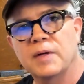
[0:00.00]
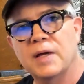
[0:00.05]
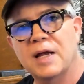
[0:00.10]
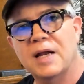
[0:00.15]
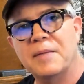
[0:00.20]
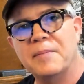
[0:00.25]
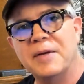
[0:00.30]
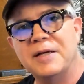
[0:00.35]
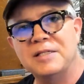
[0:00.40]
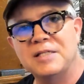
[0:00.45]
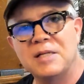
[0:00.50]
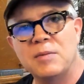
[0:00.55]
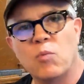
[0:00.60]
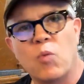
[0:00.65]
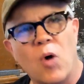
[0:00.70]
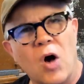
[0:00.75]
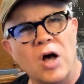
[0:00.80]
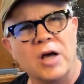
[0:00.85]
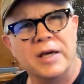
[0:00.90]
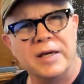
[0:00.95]
And it may seem
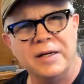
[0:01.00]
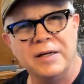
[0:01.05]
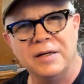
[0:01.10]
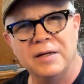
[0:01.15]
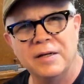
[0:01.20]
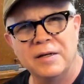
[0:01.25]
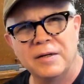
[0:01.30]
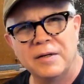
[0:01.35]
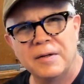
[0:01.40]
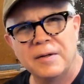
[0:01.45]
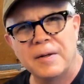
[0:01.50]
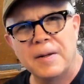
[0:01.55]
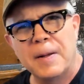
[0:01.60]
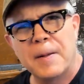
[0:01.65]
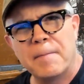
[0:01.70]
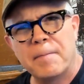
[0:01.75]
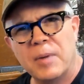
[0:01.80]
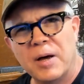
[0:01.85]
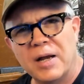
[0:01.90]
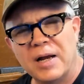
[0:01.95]
wonky,
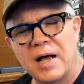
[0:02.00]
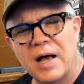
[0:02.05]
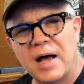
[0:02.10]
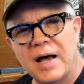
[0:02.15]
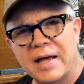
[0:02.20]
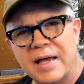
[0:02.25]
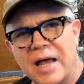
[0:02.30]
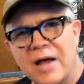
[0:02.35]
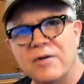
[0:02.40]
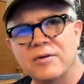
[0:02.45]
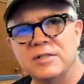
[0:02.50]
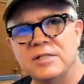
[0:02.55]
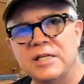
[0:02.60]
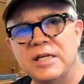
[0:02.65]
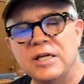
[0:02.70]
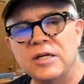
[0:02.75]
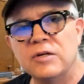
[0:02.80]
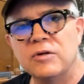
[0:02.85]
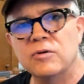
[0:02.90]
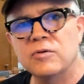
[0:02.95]
but I
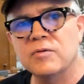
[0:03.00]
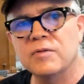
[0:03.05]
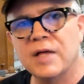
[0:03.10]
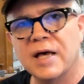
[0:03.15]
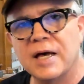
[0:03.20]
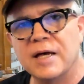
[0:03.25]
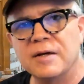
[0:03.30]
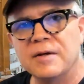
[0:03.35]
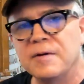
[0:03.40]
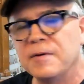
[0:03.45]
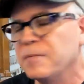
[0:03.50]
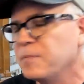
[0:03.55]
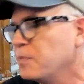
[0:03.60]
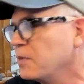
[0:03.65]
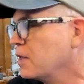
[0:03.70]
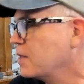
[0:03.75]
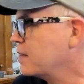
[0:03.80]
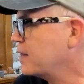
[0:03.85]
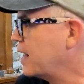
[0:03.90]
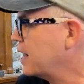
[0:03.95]
guarantee you that
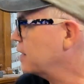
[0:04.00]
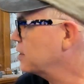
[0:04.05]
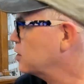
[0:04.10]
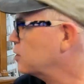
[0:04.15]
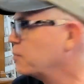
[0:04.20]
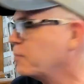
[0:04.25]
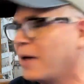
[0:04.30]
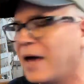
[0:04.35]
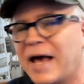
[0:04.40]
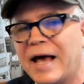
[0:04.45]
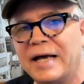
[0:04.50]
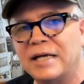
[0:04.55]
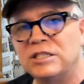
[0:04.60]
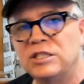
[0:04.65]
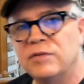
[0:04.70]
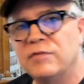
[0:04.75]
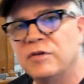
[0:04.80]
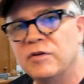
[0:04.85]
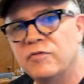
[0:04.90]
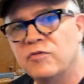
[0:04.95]
that little
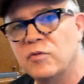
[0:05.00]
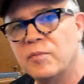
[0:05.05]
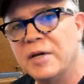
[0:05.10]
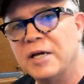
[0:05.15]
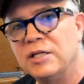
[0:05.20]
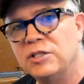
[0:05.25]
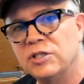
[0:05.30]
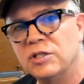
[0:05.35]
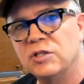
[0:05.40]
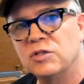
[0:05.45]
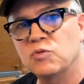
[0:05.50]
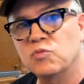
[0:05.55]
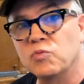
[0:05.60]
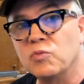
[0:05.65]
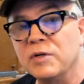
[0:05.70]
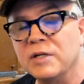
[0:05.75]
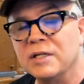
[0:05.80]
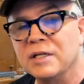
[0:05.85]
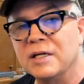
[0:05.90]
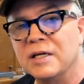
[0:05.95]
package of information is
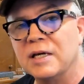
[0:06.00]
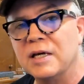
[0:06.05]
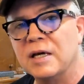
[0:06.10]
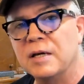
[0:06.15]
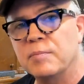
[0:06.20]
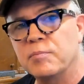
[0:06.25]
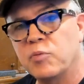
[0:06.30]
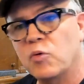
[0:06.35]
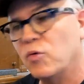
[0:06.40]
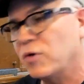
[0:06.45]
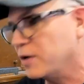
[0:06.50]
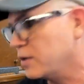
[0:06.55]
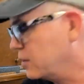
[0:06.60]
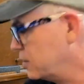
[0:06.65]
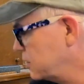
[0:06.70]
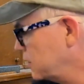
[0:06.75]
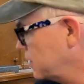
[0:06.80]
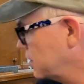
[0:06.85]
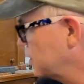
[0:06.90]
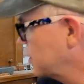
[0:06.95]
really
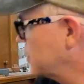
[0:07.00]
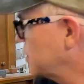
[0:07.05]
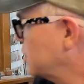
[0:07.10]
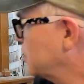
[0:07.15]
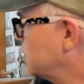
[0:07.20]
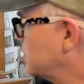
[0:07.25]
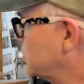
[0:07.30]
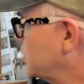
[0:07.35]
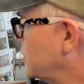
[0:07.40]
important to